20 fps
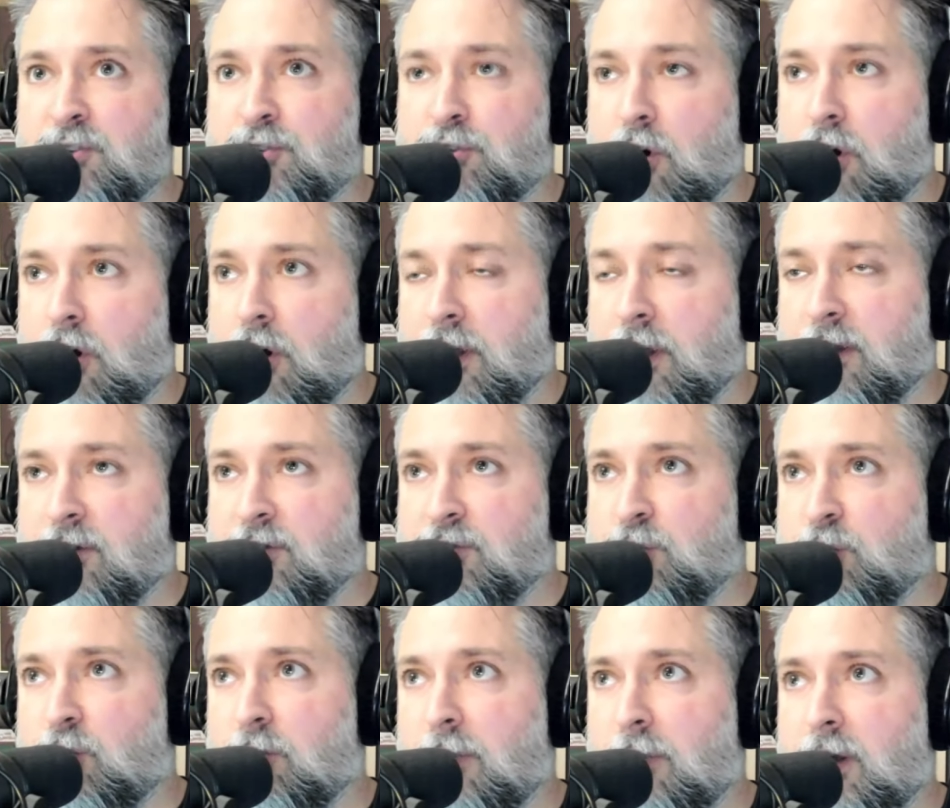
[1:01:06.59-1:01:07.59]
drawings
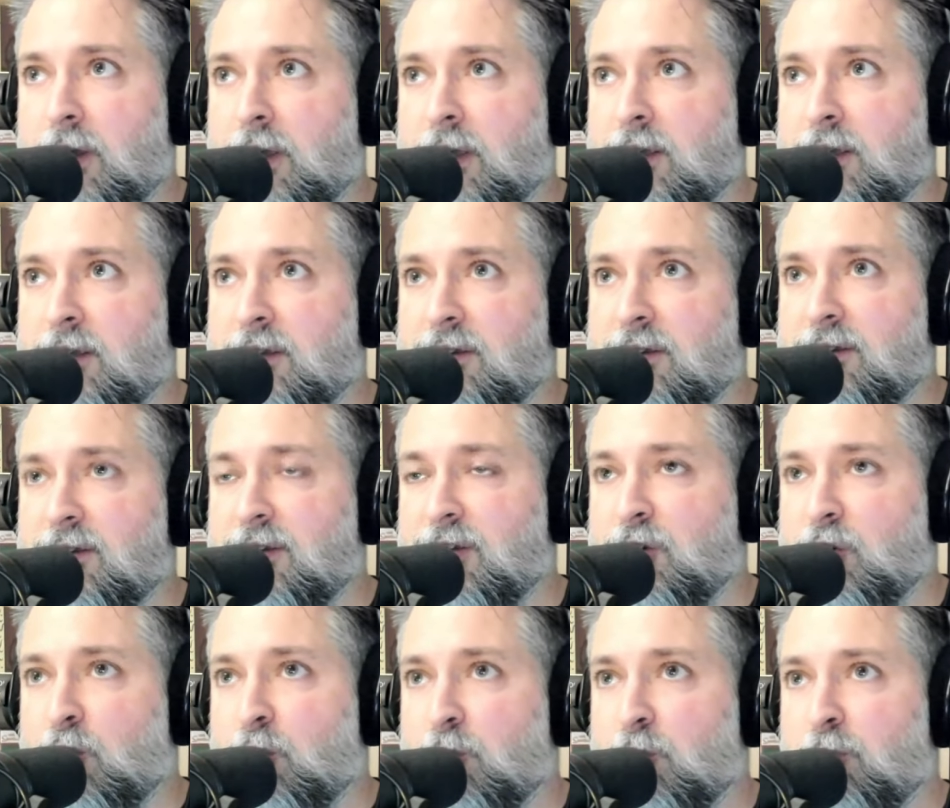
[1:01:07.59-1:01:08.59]
or my, you
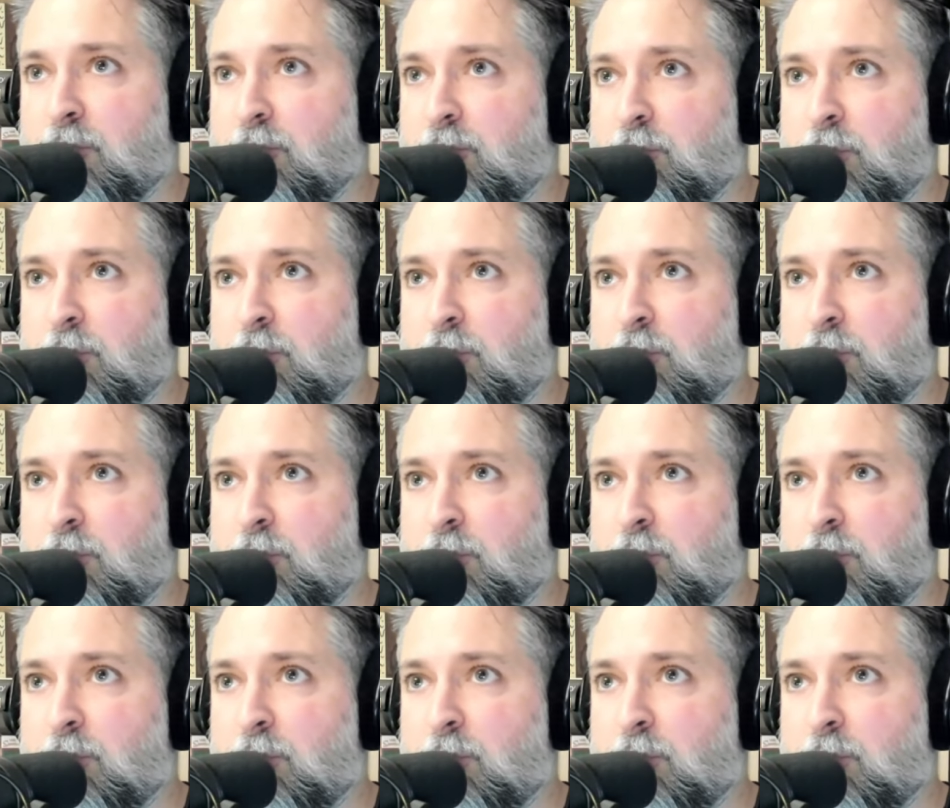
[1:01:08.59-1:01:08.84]
know,